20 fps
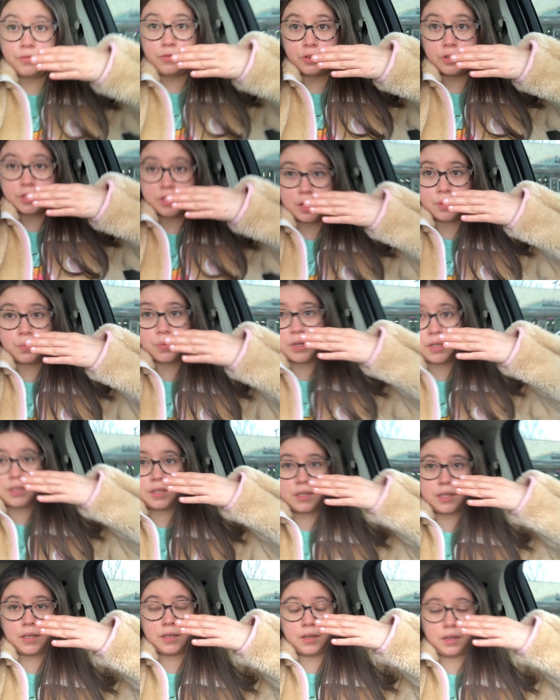For some
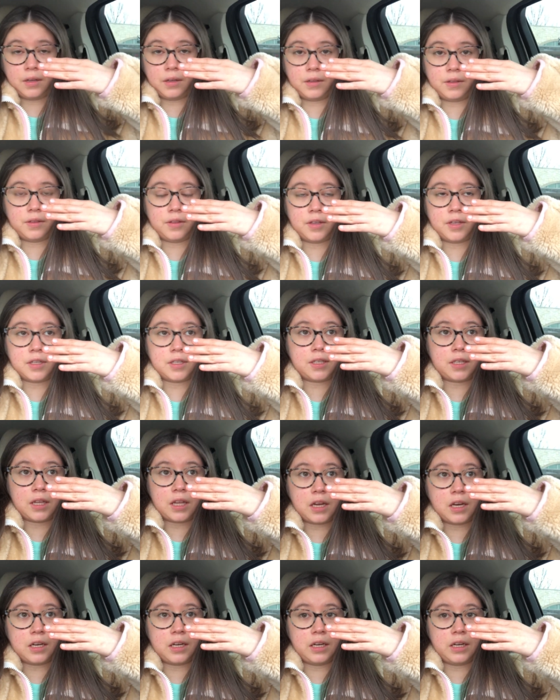reason, this
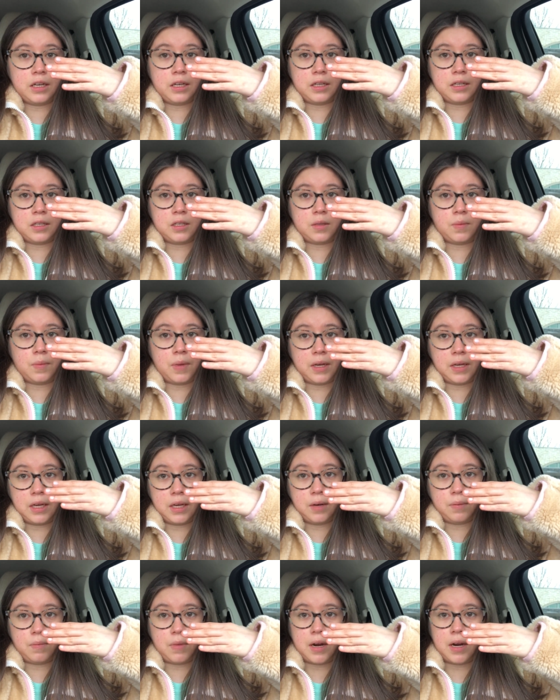lighting is
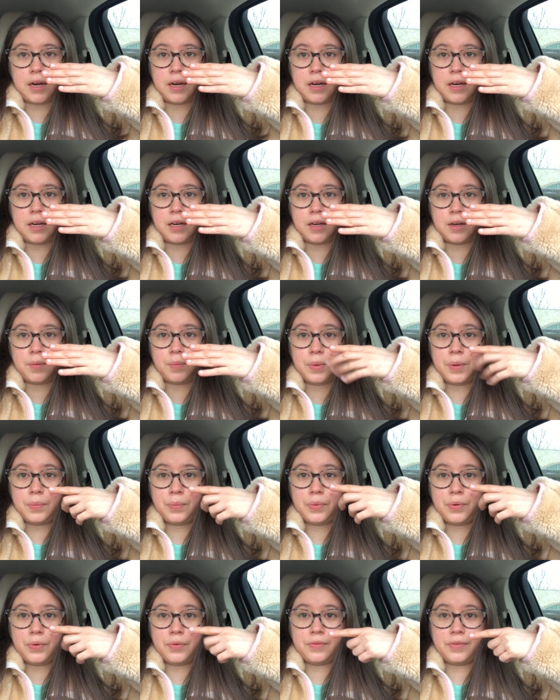making my
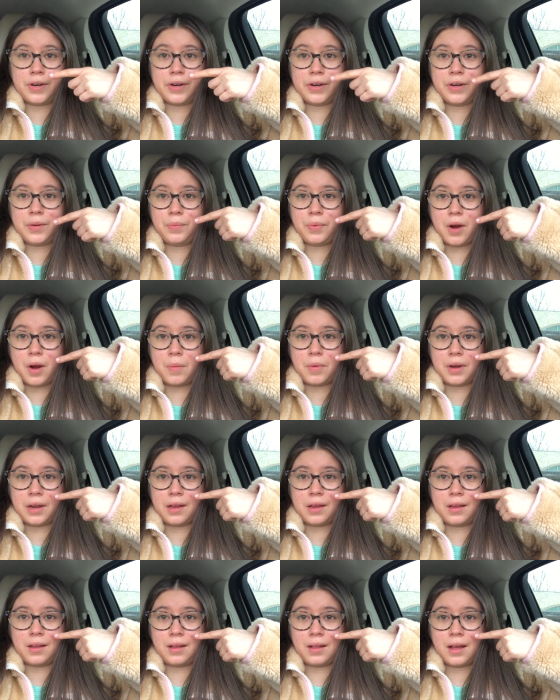pimple very
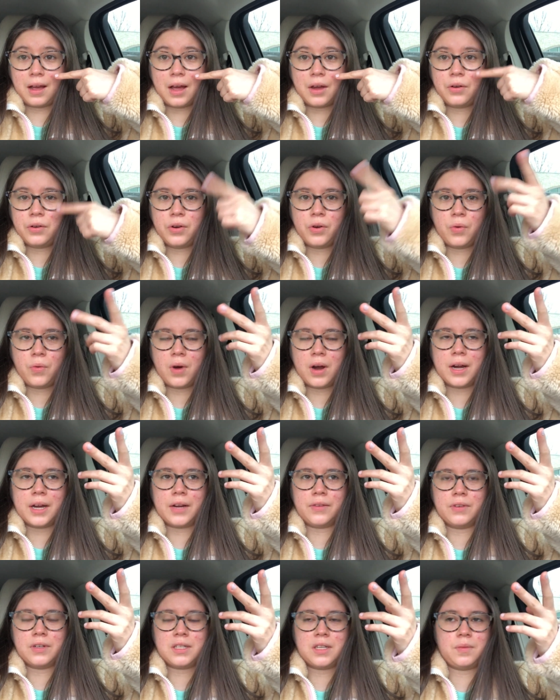prominent. I don't know why.
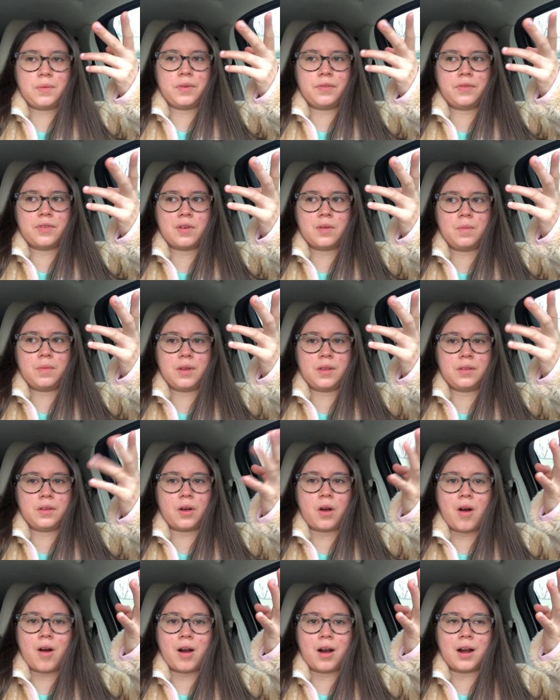Every time I film in the
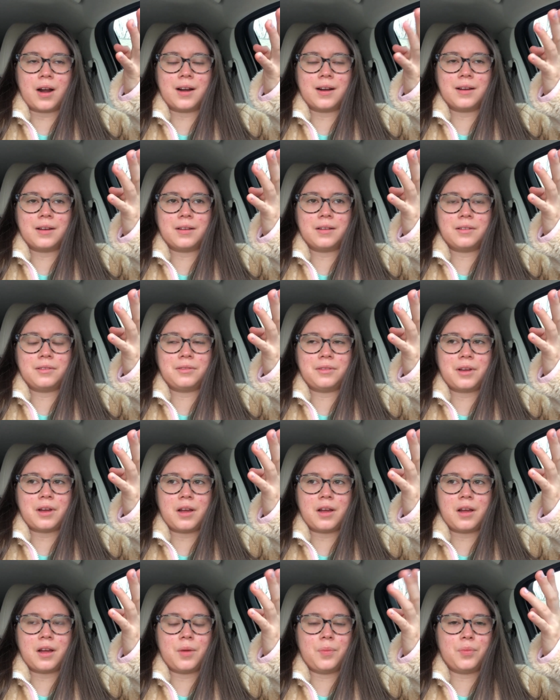car,
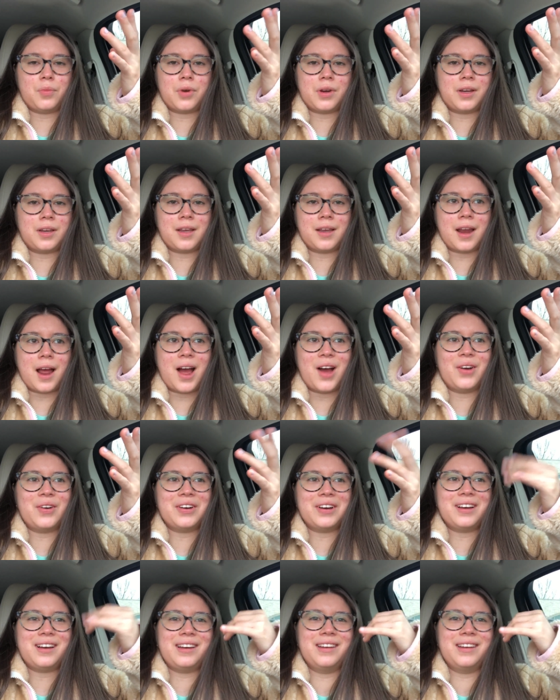I'm breaking out.